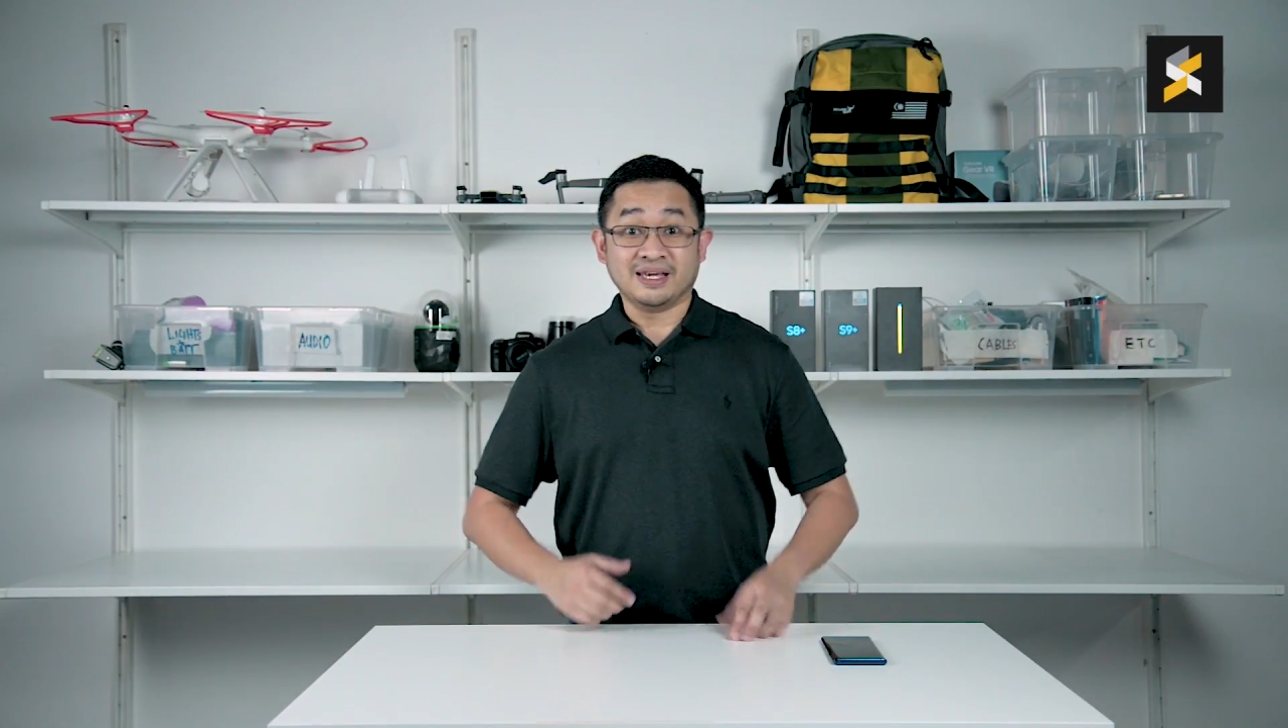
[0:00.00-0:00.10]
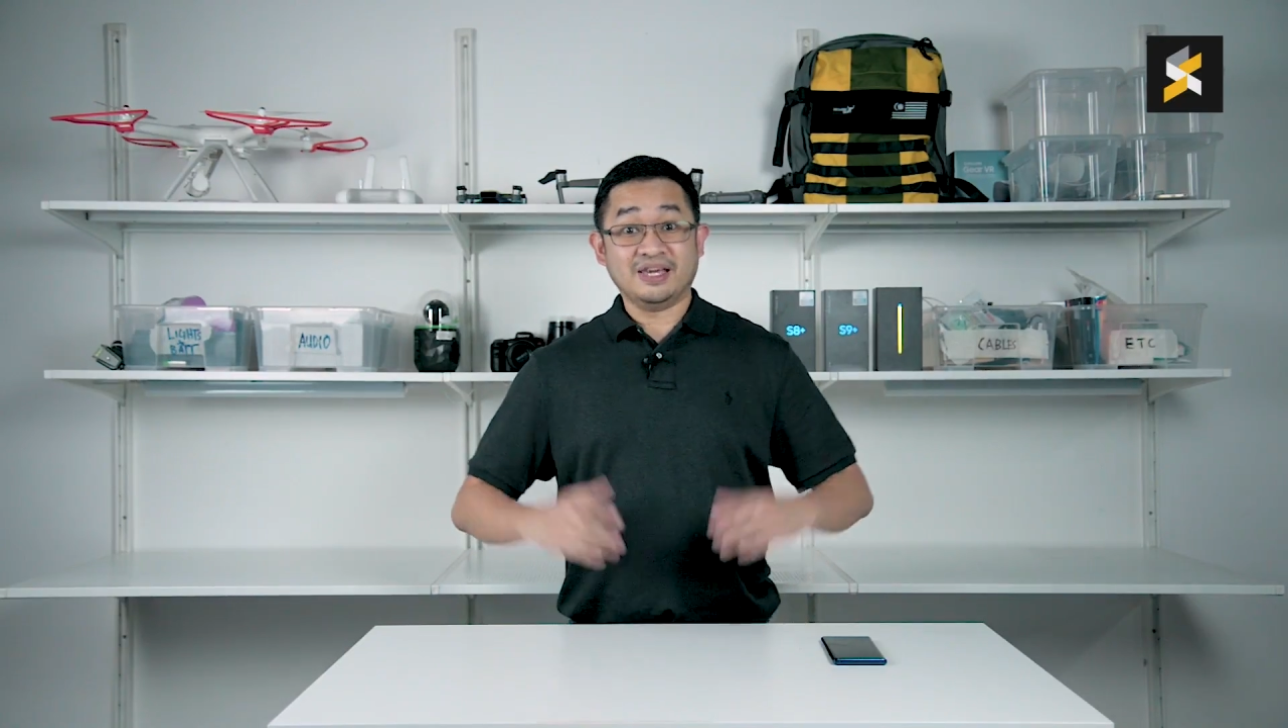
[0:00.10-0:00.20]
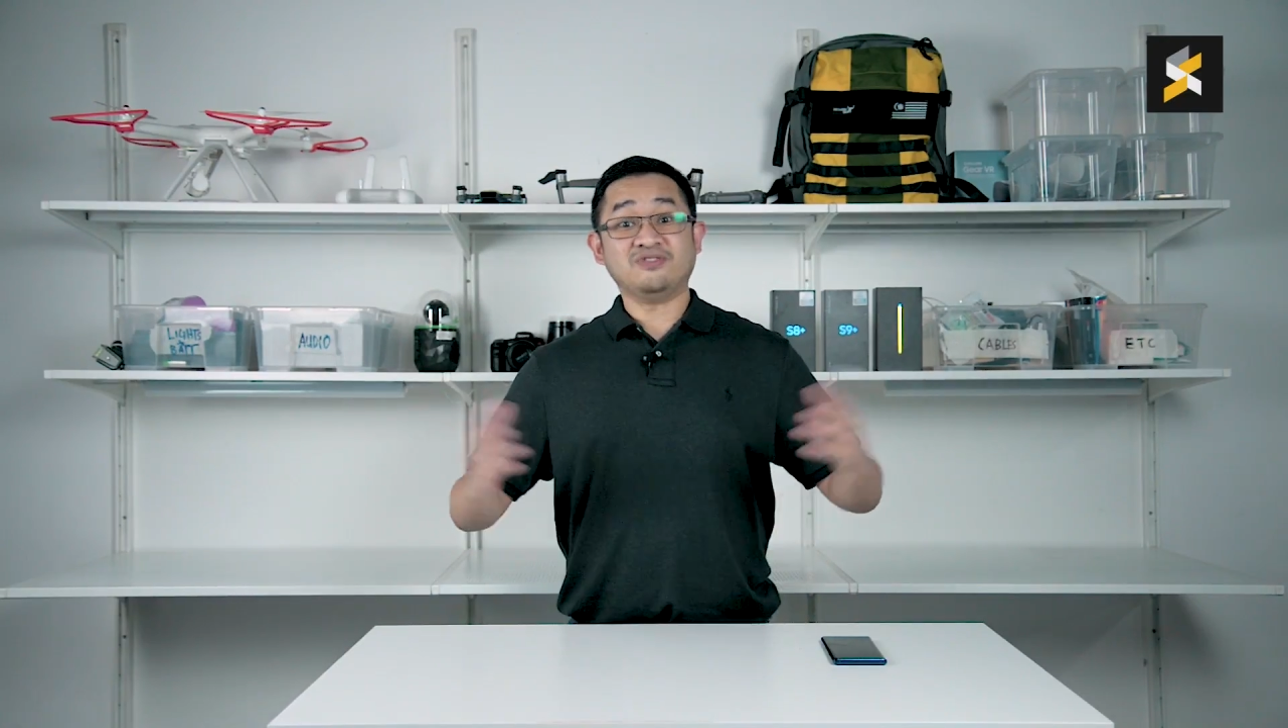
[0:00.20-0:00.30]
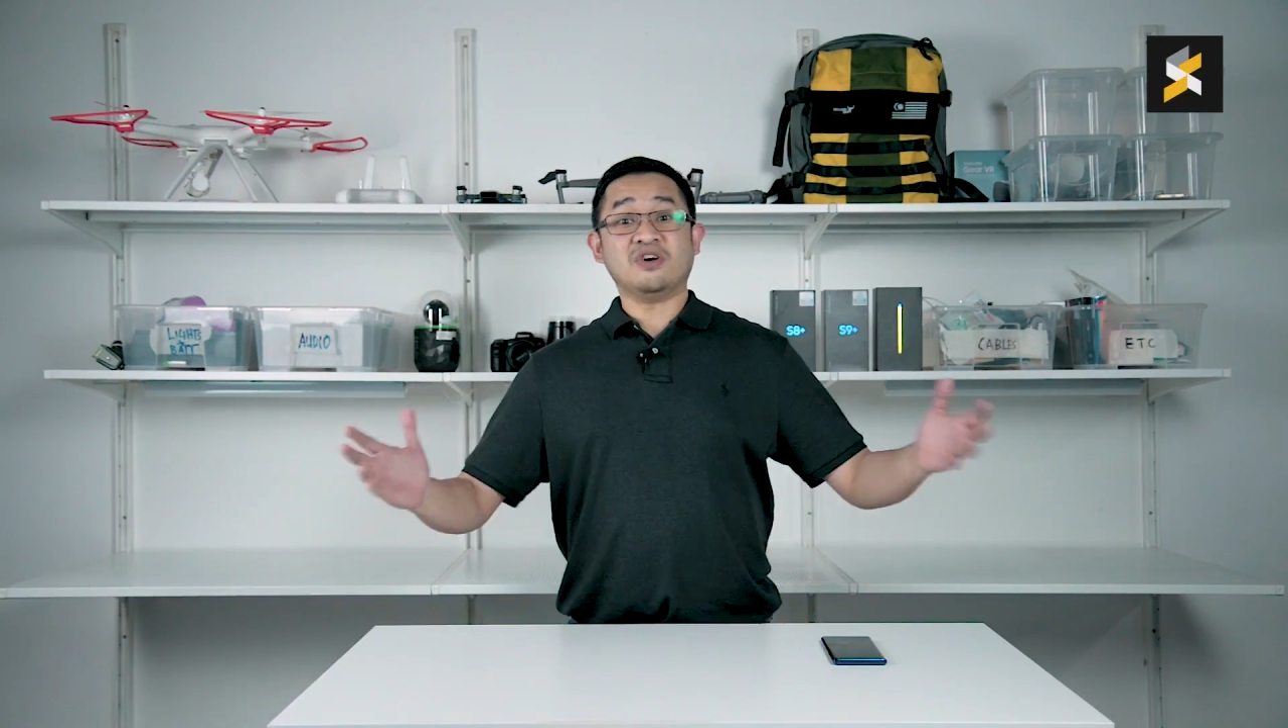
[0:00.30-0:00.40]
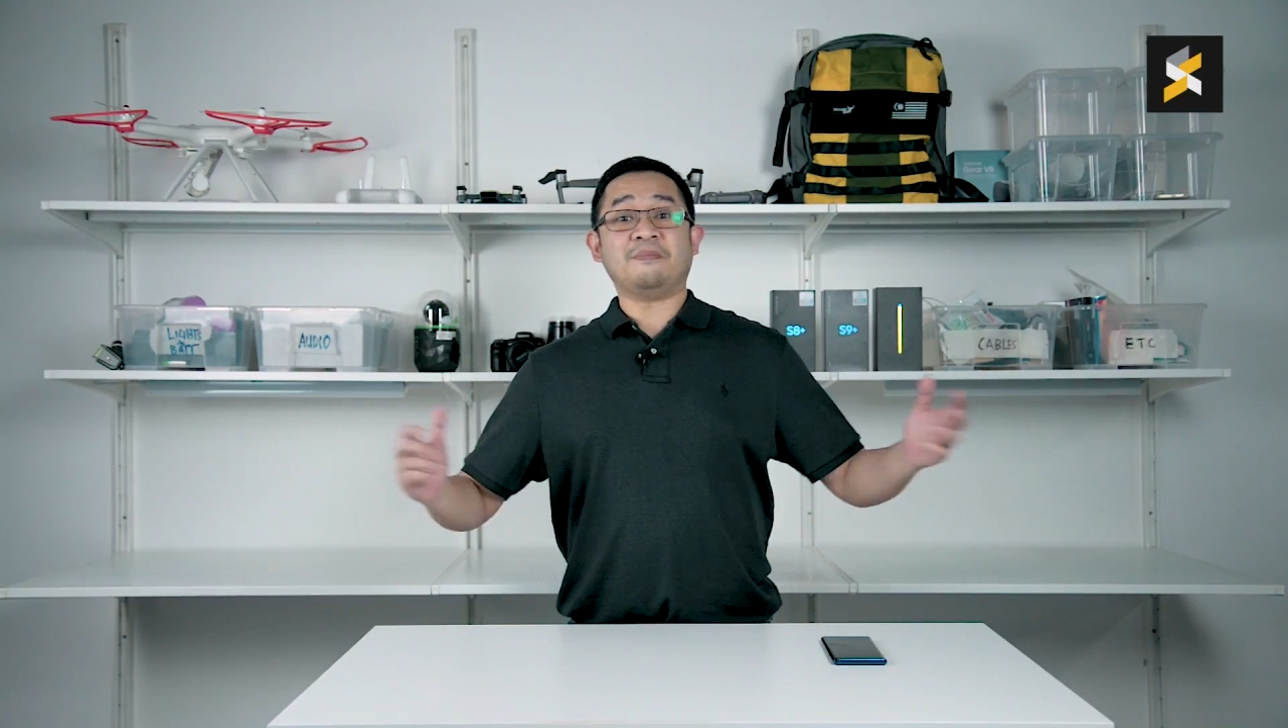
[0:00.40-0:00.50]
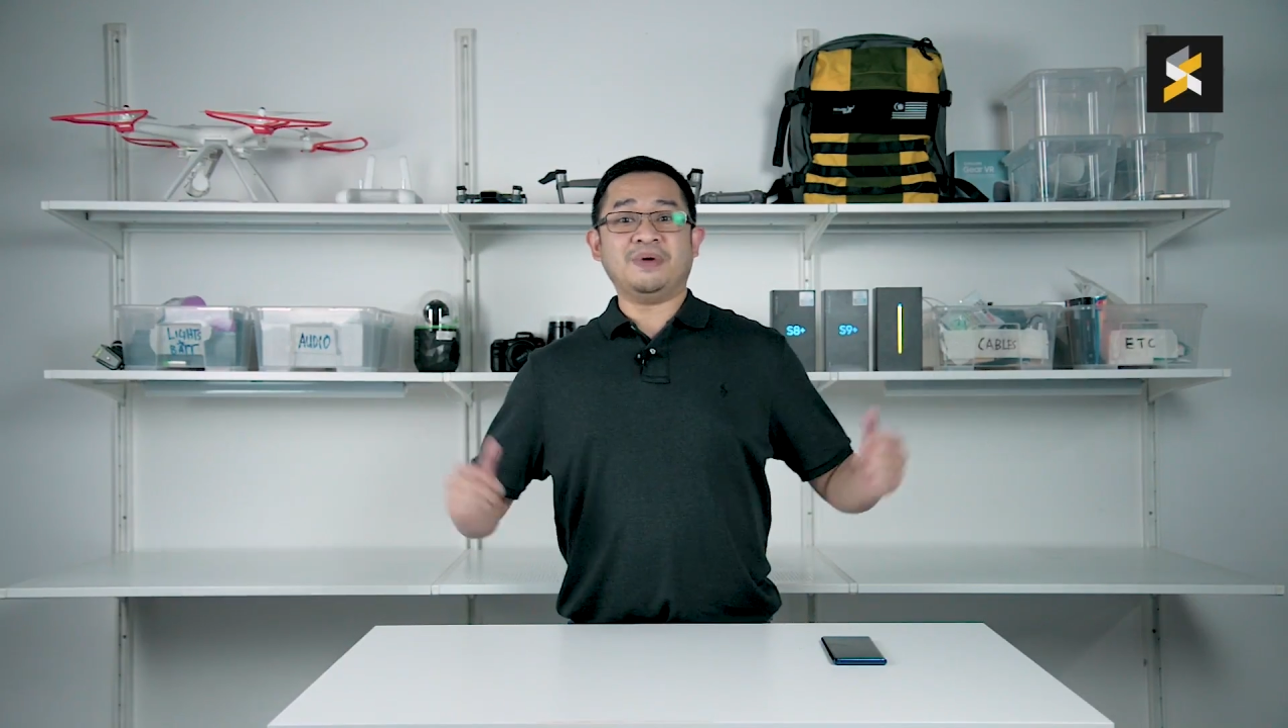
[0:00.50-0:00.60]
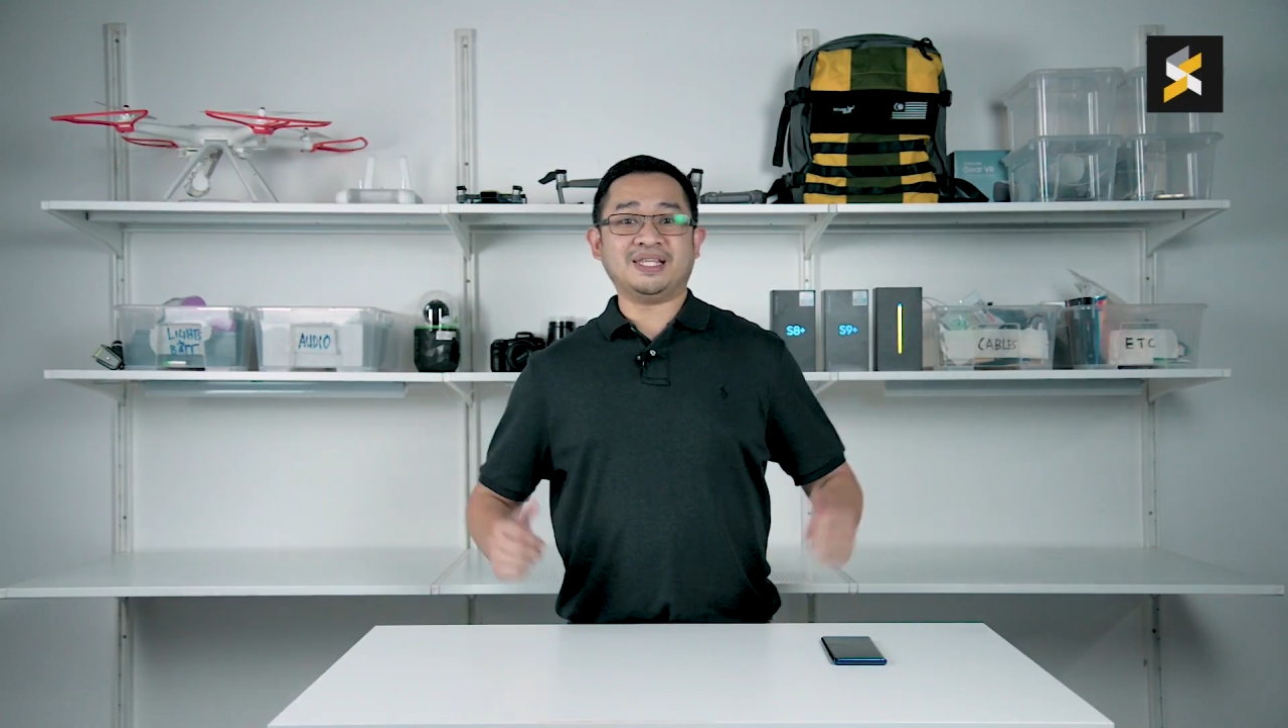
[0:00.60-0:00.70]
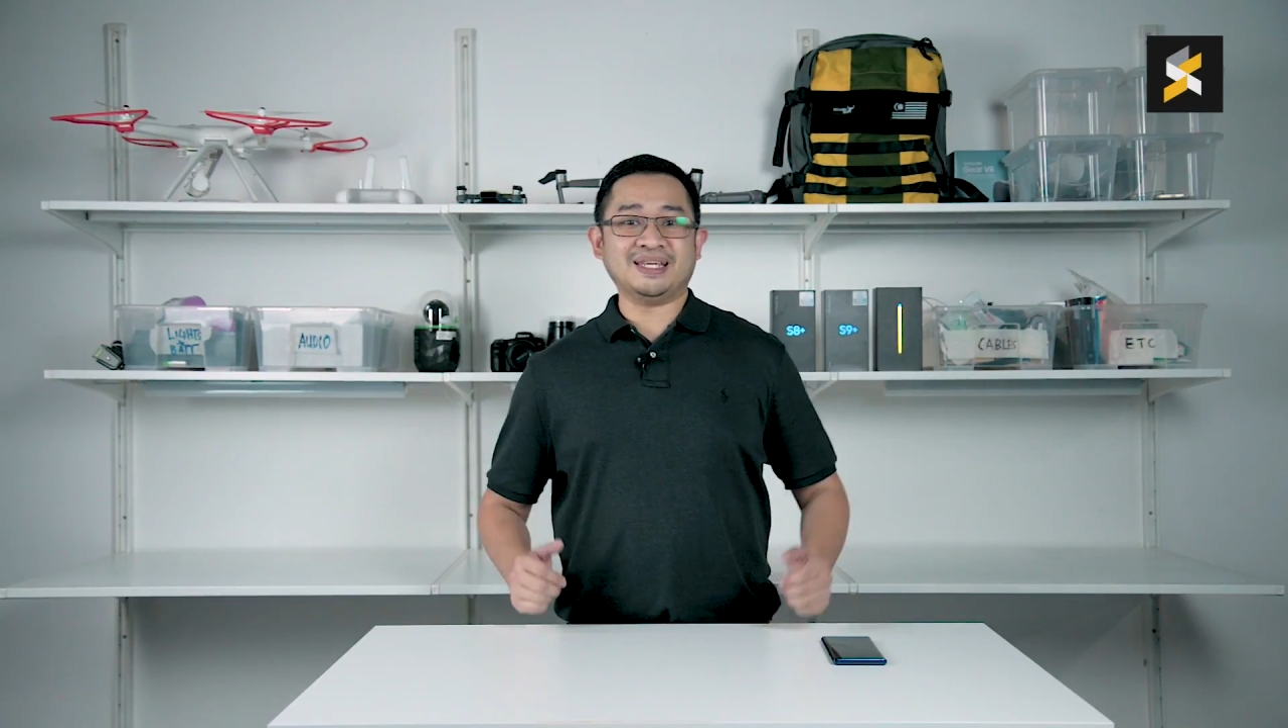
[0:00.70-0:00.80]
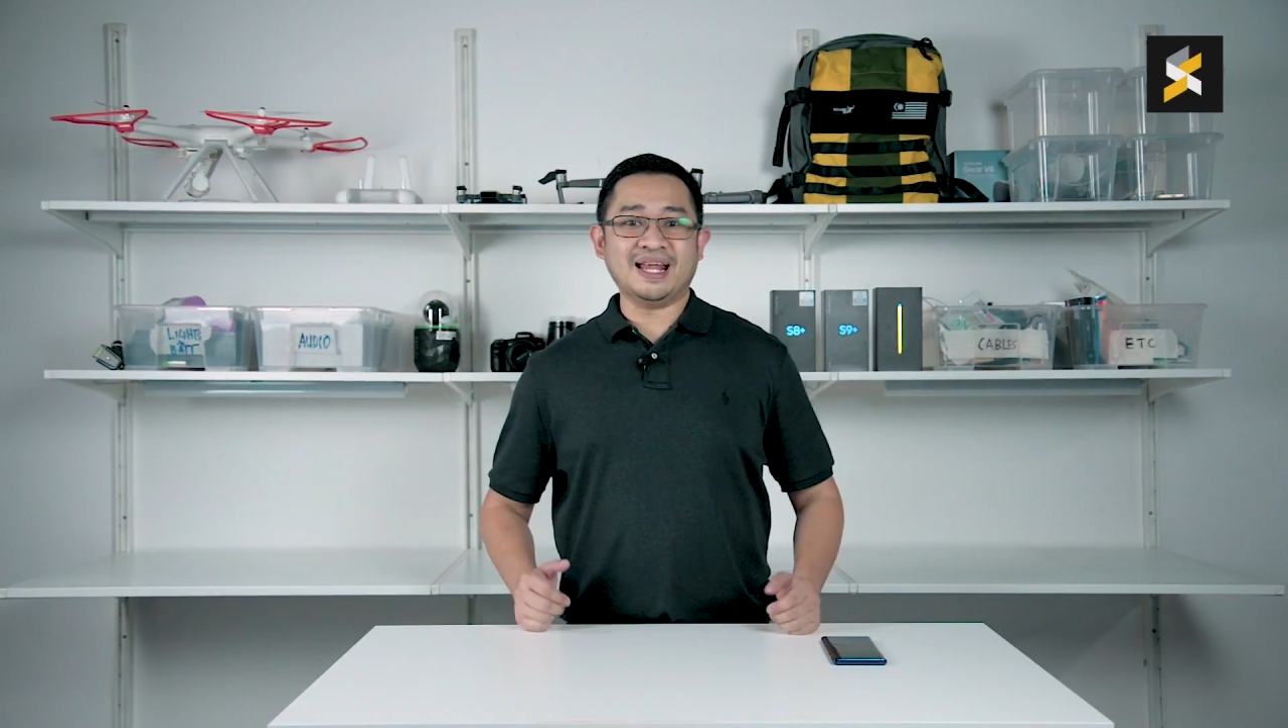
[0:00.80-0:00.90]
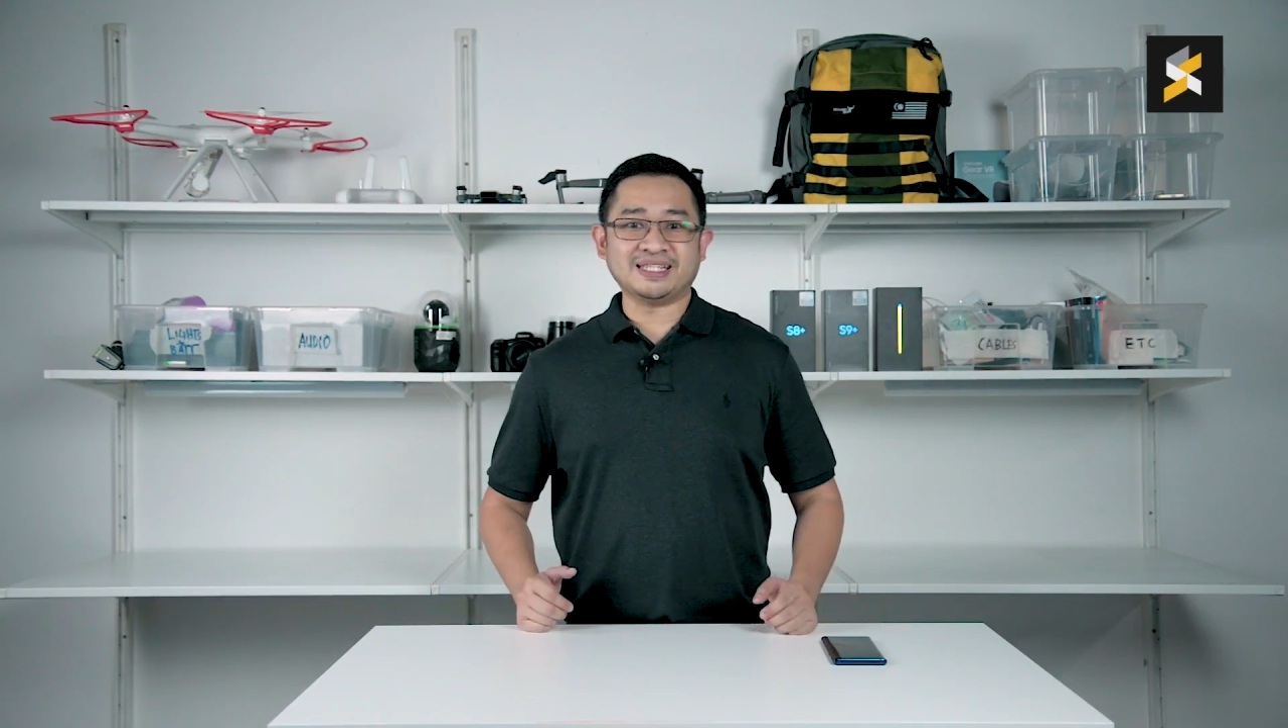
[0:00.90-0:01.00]
into a
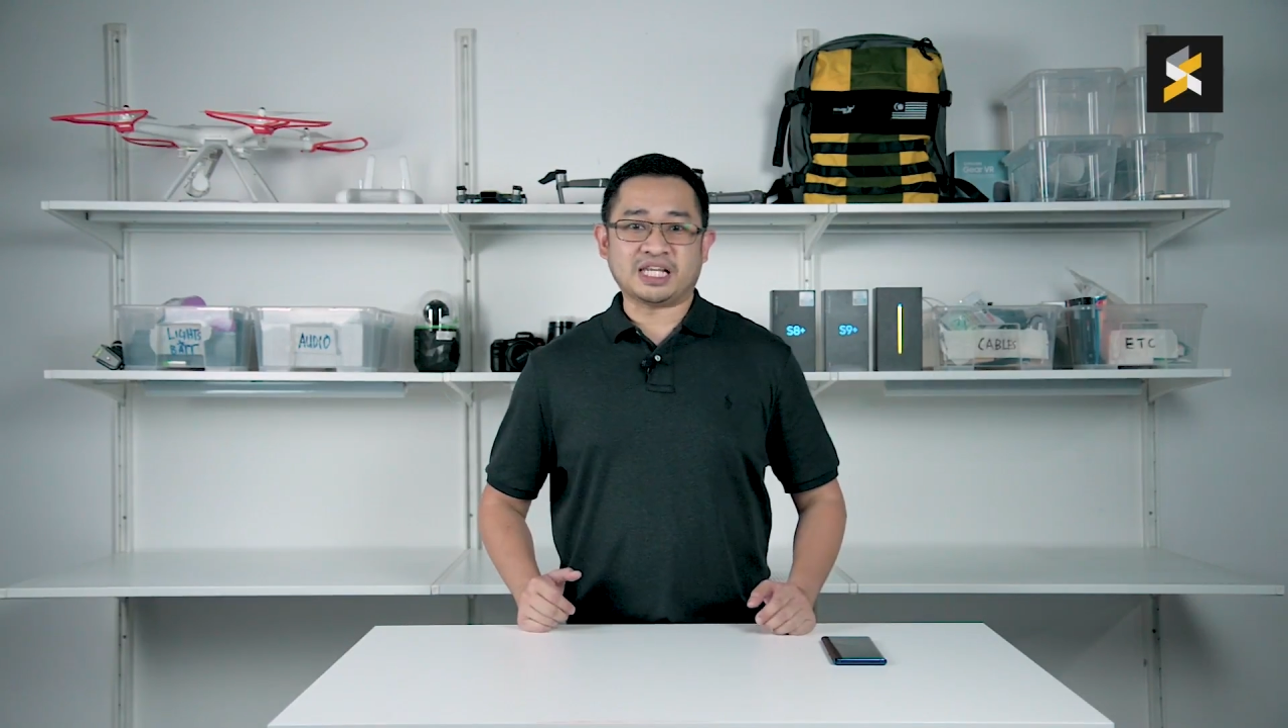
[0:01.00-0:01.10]
PC-like